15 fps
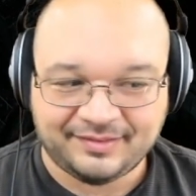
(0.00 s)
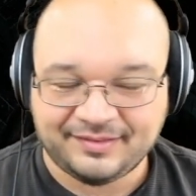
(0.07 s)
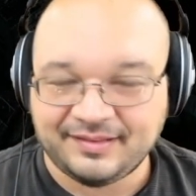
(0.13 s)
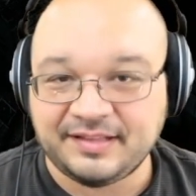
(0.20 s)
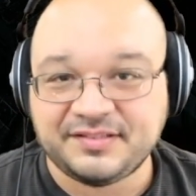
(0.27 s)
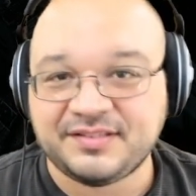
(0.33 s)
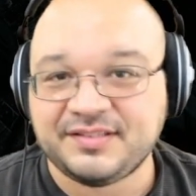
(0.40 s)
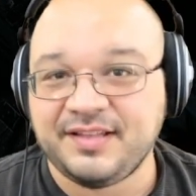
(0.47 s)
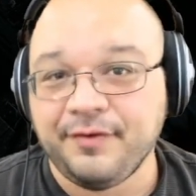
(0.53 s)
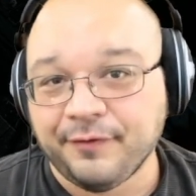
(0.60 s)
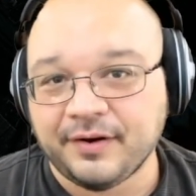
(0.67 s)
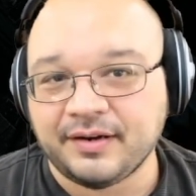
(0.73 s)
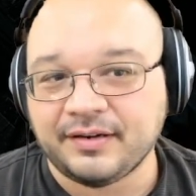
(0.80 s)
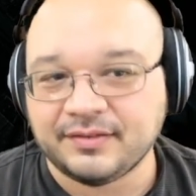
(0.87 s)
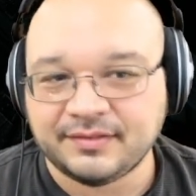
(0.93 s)
it's
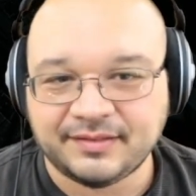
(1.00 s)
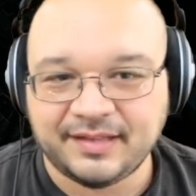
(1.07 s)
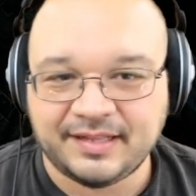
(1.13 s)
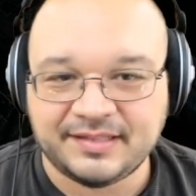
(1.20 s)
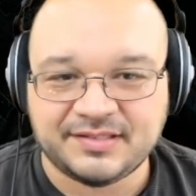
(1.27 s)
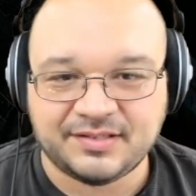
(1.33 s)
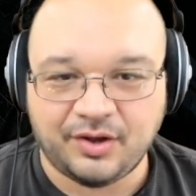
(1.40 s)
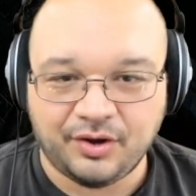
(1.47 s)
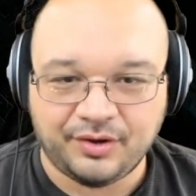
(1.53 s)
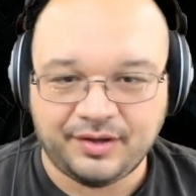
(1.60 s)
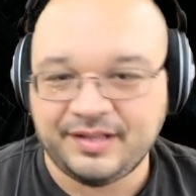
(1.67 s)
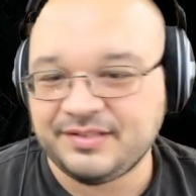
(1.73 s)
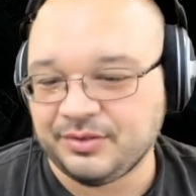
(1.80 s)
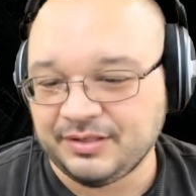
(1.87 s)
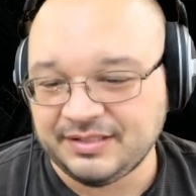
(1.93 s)
different. It's
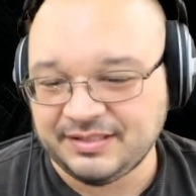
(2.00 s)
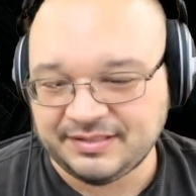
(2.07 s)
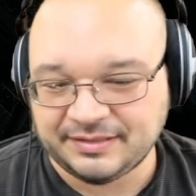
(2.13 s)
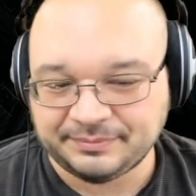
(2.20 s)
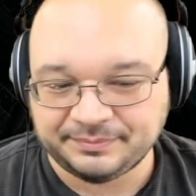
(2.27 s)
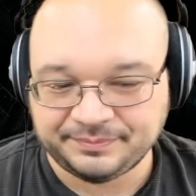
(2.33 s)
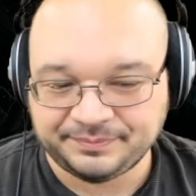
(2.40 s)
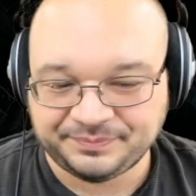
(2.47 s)
it's awesome.